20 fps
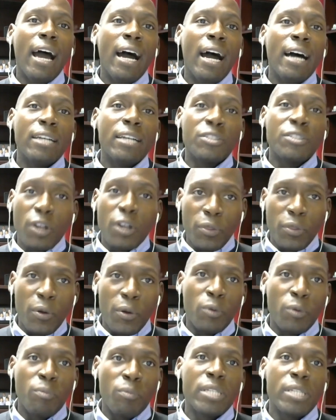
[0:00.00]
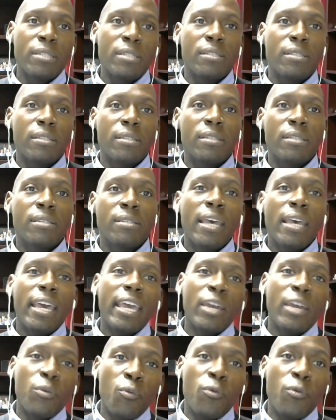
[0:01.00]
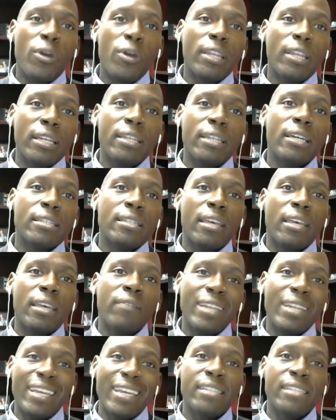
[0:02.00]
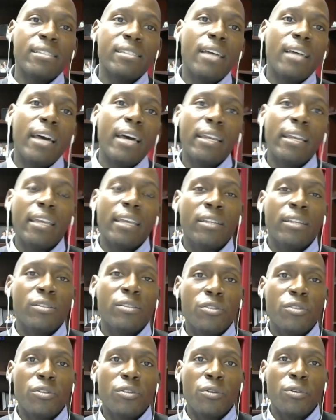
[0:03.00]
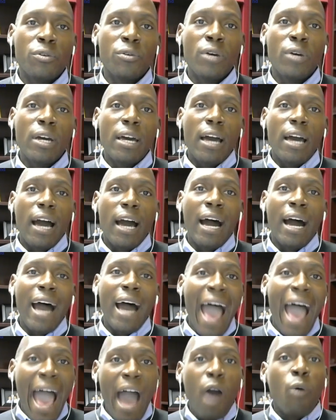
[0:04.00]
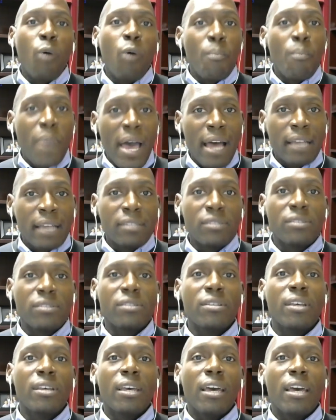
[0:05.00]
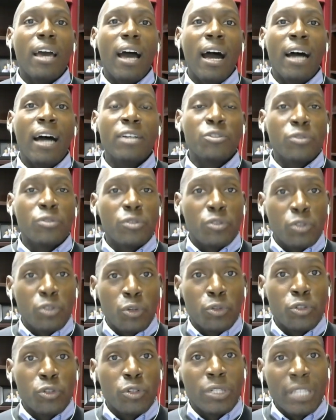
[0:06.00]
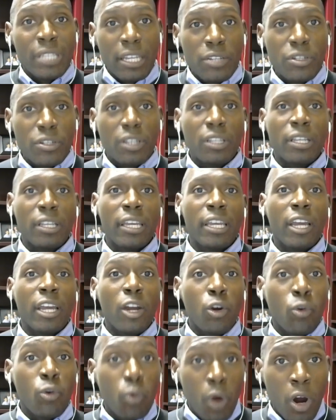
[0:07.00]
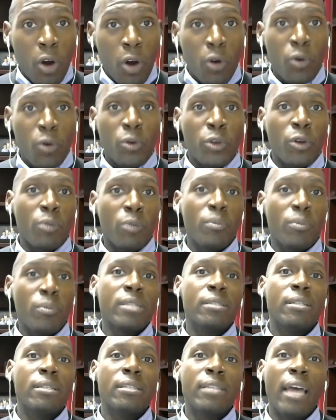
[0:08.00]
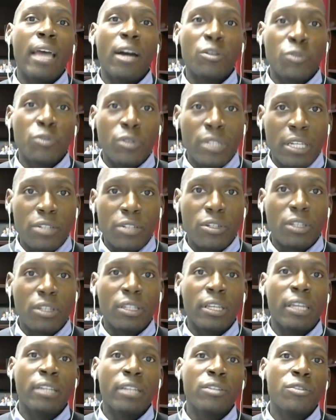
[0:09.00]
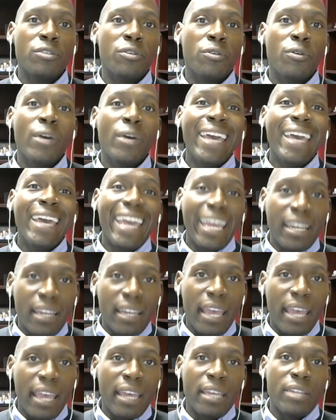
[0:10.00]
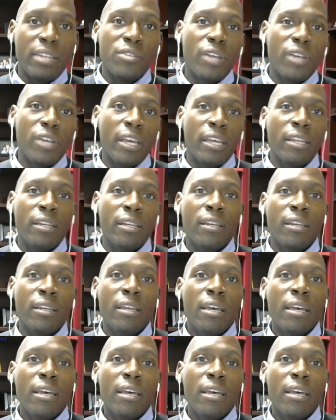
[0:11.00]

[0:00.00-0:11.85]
start their own businesses, it really does give an insight into how best to strategically grow your business, how strategically to engage in